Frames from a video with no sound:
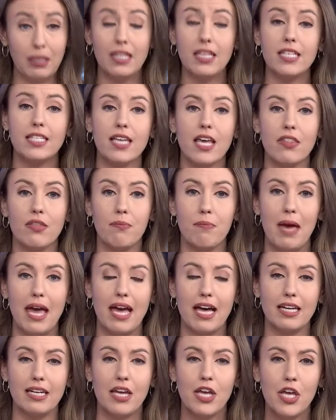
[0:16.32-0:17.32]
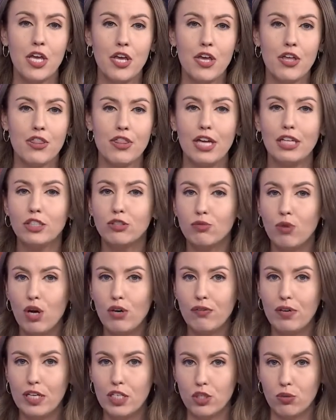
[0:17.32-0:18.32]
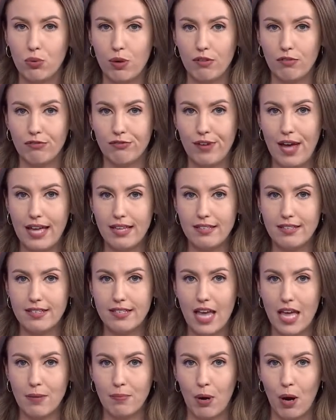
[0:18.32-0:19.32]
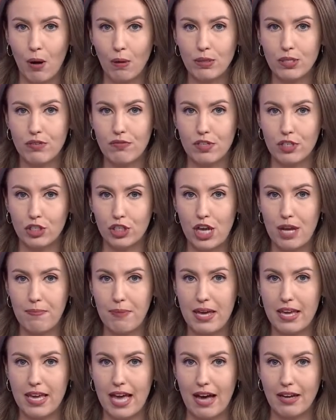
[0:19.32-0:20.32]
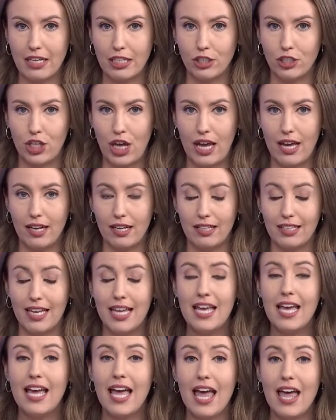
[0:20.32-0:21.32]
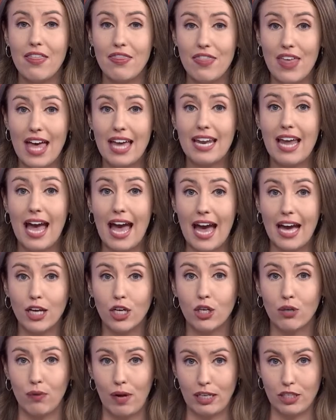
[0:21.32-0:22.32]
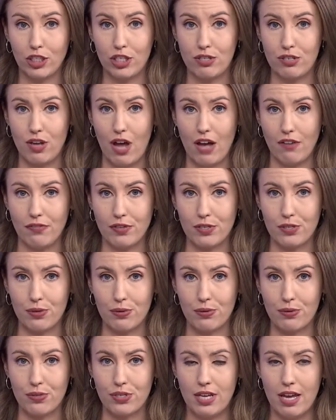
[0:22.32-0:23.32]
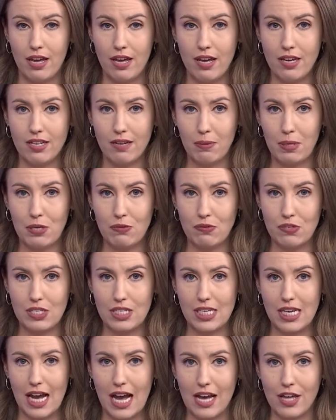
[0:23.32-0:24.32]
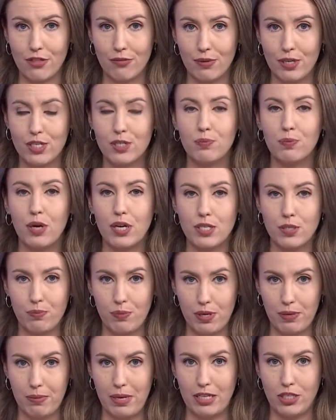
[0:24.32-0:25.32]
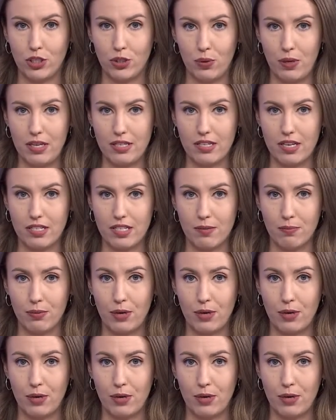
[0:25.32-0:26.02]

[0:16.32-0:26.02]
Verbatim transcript: Police say the man then drove into a fence and parts of the Champaign County Jail and then at corrections officers. WCI3's Bryce Beeman joins us.